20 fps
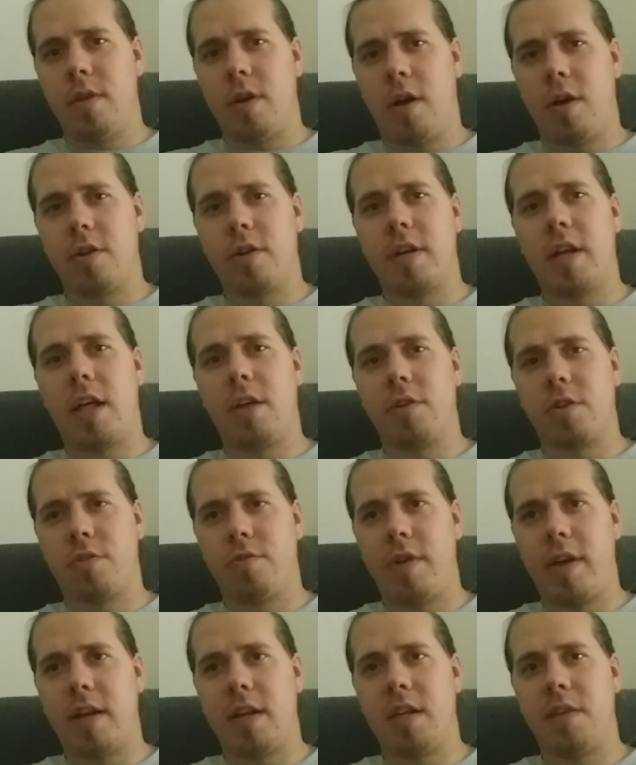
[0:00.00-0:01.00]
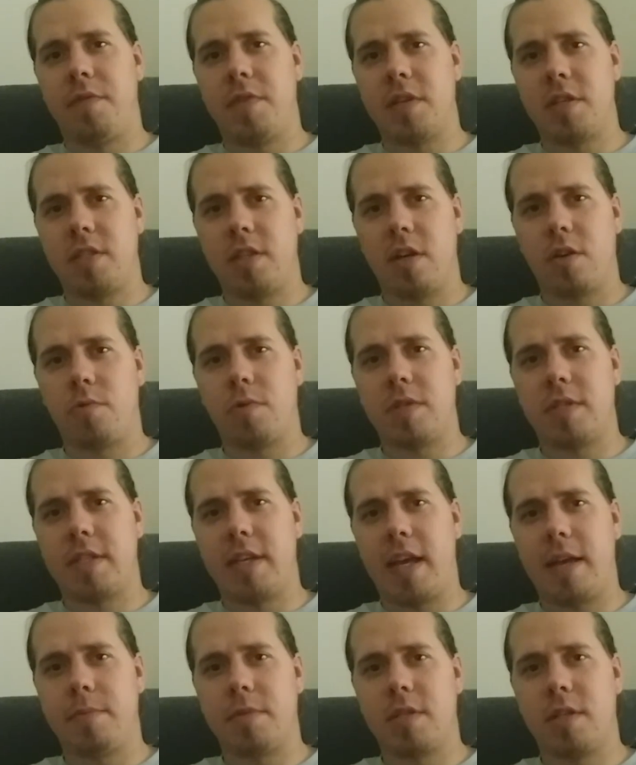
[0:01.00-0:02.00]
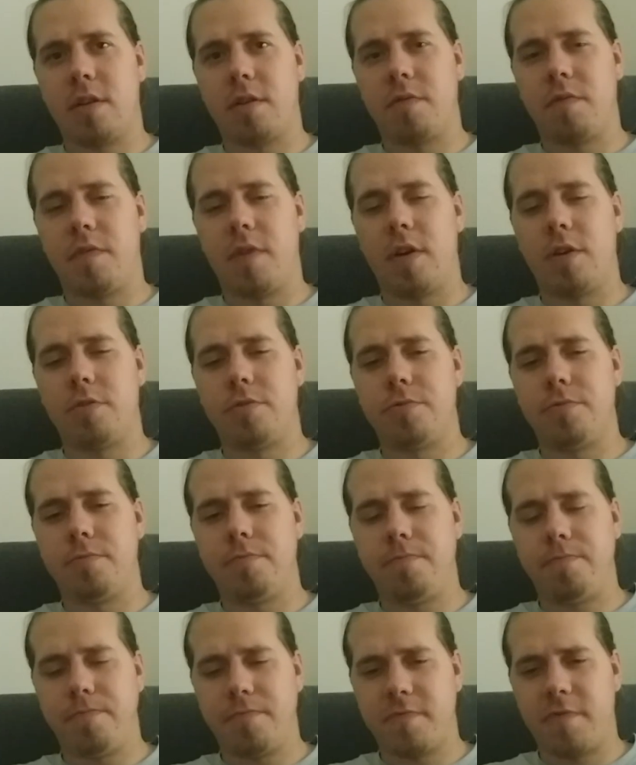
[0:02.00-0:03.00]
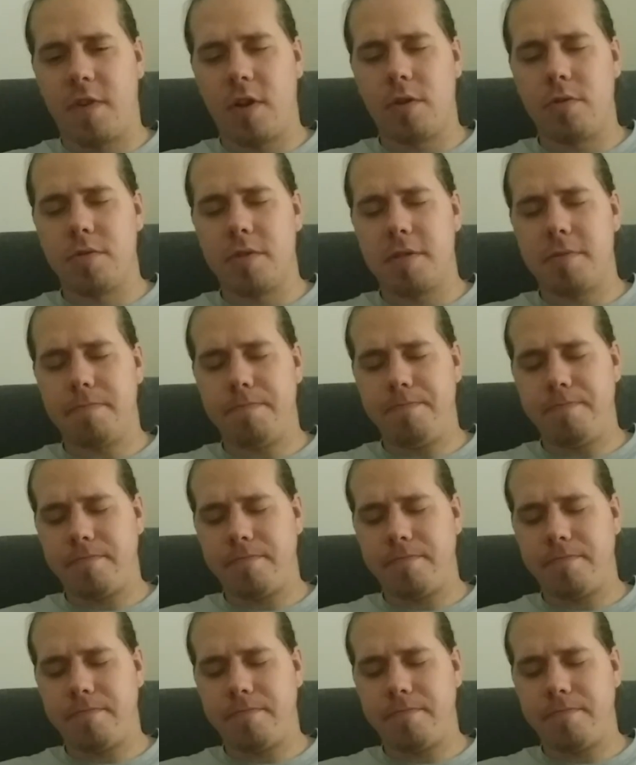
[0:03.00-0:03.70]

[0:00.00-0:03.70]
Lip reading: $100 credit if you stuck with Samsung phones.